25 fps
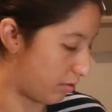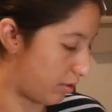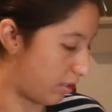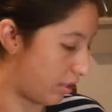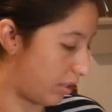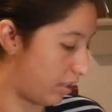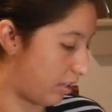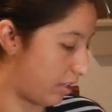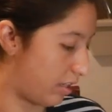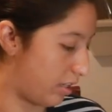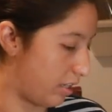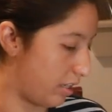
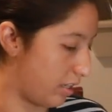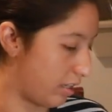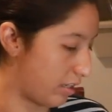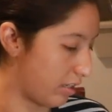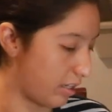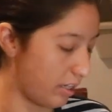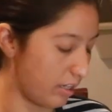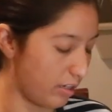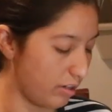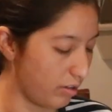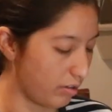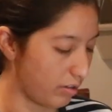I
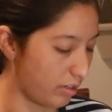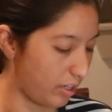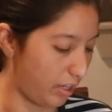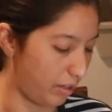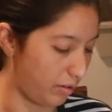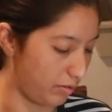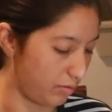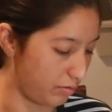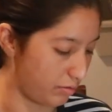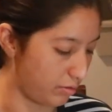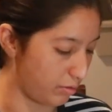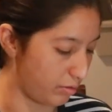cannot
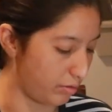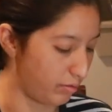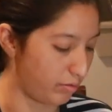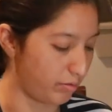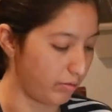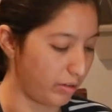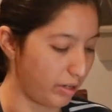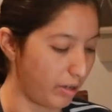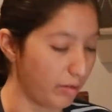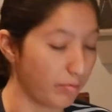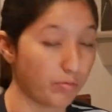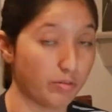count,
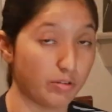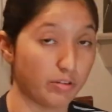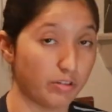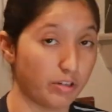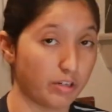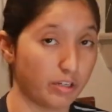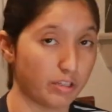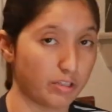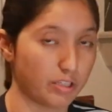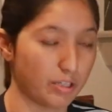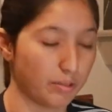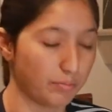so I will
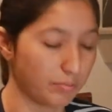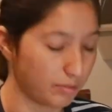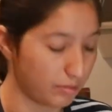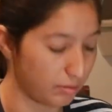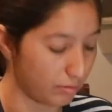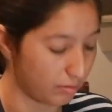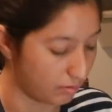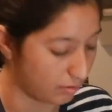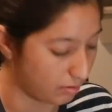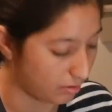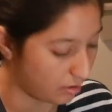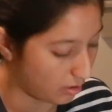not attempt
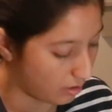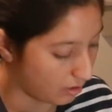to.